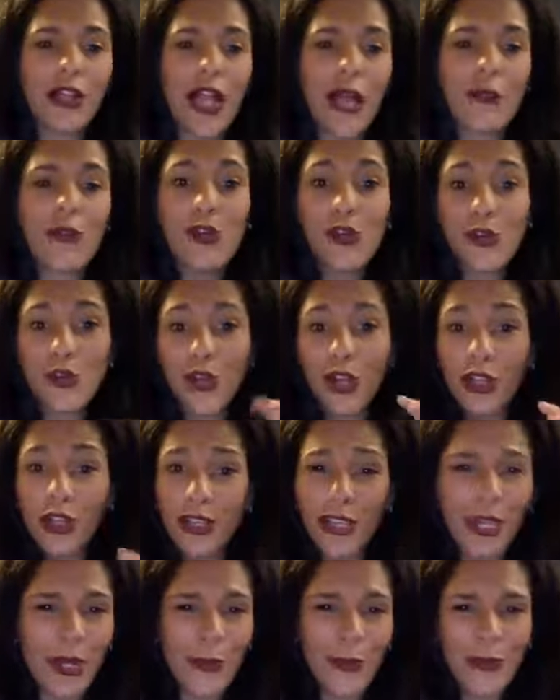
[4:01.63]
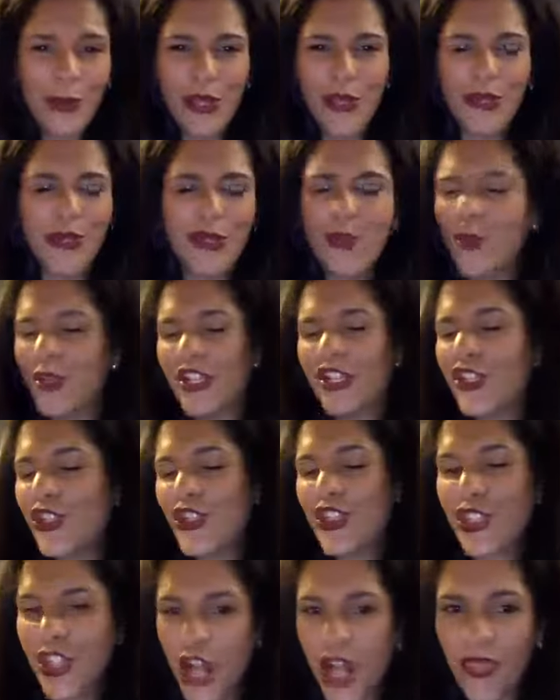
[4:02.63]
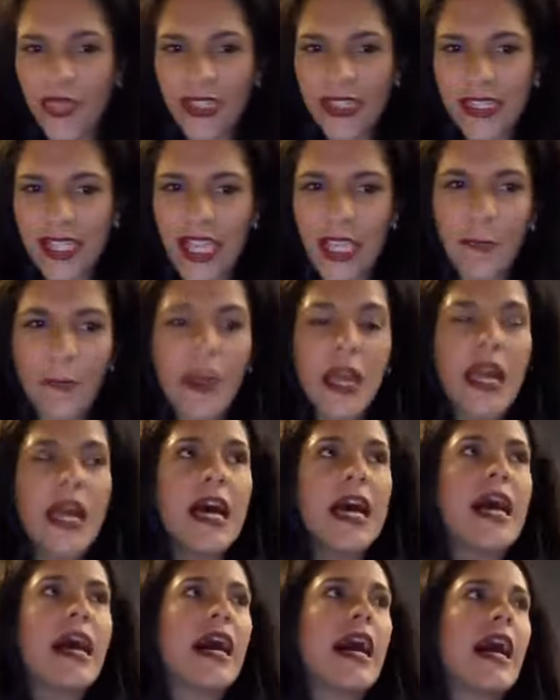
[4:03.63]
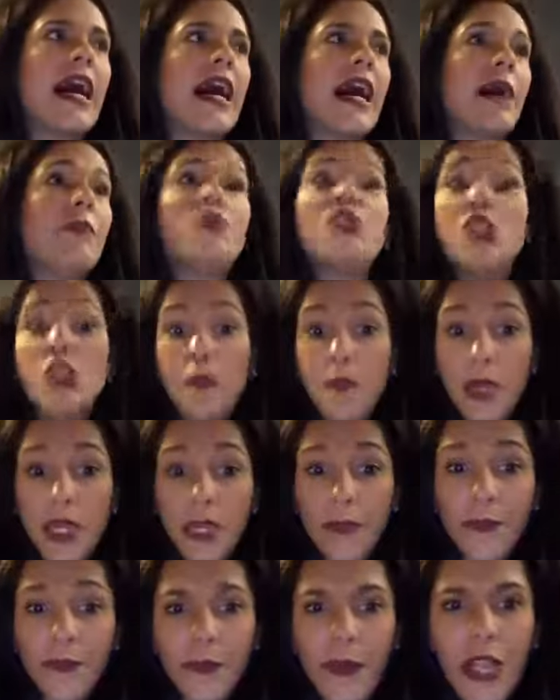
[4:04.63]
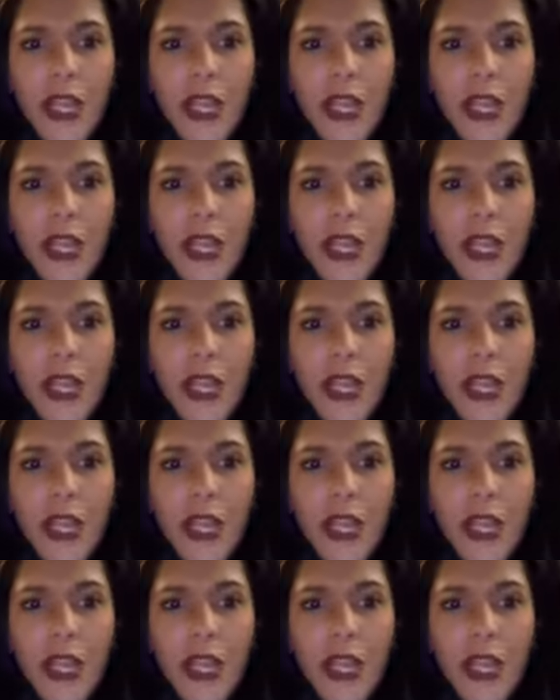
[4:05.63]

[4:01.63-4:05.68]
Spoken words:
I would journal in the computer, but it's just not the same to me.